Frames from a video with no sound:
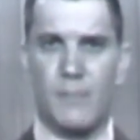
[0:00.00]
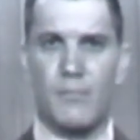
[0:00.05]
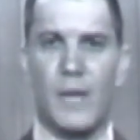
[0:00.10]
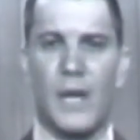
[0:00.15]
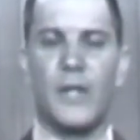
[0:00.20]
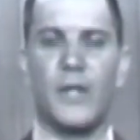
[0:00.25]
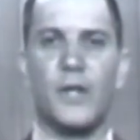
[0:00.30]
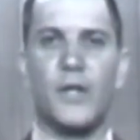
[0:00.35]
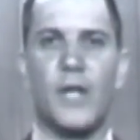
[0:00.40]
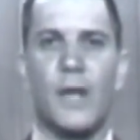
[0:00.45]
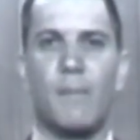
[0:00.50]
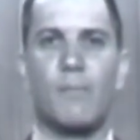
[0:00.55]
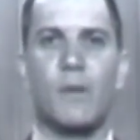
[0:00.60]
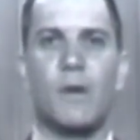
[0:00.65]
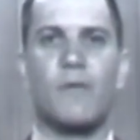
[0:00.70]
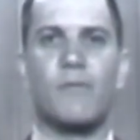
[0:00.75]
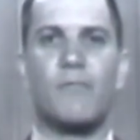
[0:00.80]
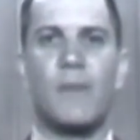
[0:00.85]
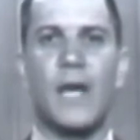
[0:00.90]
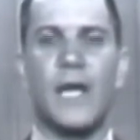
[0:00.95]
by the number
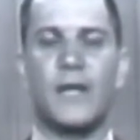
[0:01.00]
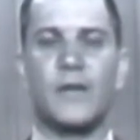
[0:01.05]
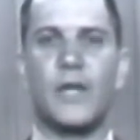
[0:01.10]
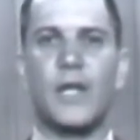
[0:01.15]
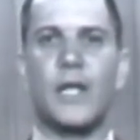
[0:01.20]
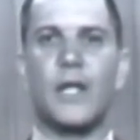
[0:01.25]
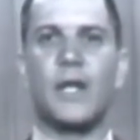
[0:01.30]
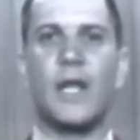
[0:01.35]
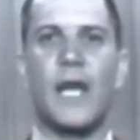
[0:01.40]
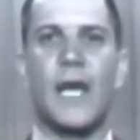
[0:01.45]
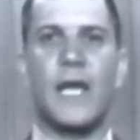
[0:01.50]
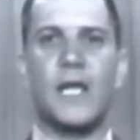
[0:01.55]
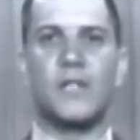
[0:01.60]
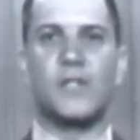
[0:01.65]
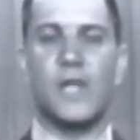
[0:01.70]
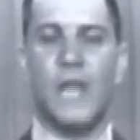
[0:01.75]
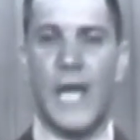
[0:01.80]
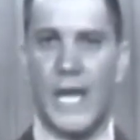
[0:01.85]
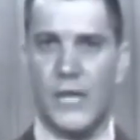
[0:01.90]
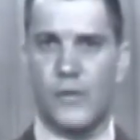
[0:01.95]
of magnetic
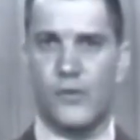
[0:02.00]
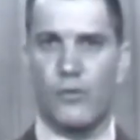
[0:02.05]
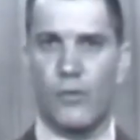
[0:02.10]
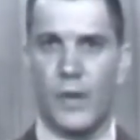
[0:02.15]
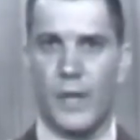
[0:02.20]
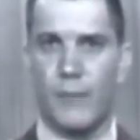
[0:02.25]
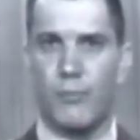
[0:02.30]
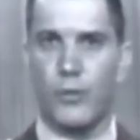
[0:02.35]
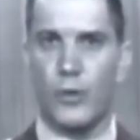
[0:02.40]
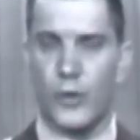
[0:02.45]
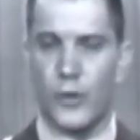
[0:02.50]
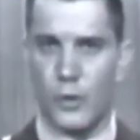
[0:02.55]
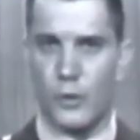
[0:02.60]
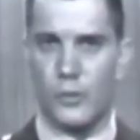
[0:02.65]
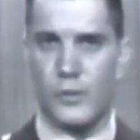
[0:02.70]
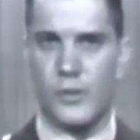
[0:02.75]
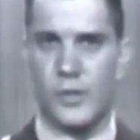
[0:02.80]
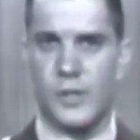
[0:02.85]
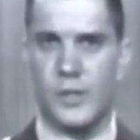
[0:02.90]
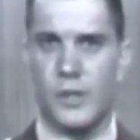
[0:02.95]
lines actually
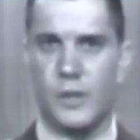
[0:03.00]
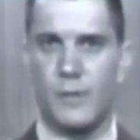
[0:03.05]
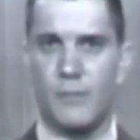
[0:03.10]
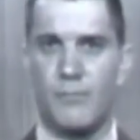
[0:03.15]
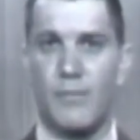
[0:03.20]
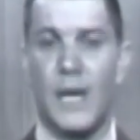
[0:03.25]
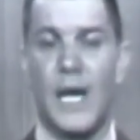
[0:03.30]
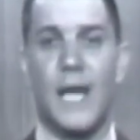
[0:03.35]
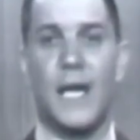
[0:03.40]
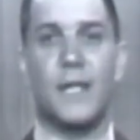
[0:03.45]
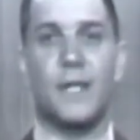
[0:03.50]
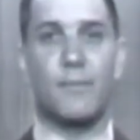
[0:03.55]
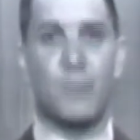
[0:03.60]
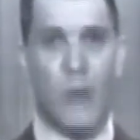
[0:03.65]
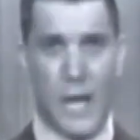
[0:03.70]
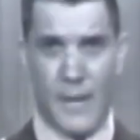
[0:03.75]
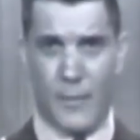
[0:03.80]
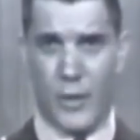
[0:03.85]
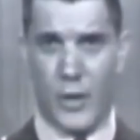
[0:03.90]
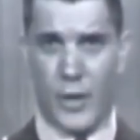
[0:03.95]
produced by the
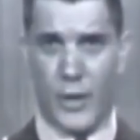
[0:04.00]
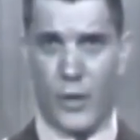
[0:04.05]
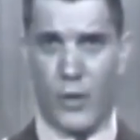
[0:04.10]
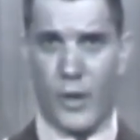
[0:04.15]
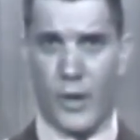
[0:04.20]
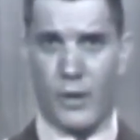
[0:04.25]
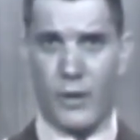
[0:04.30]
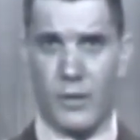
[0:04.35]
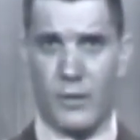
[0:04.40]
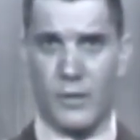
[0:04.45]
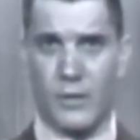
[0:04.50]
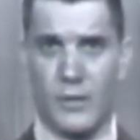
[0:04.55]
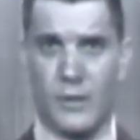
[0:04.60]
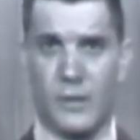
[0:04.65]
primary coil.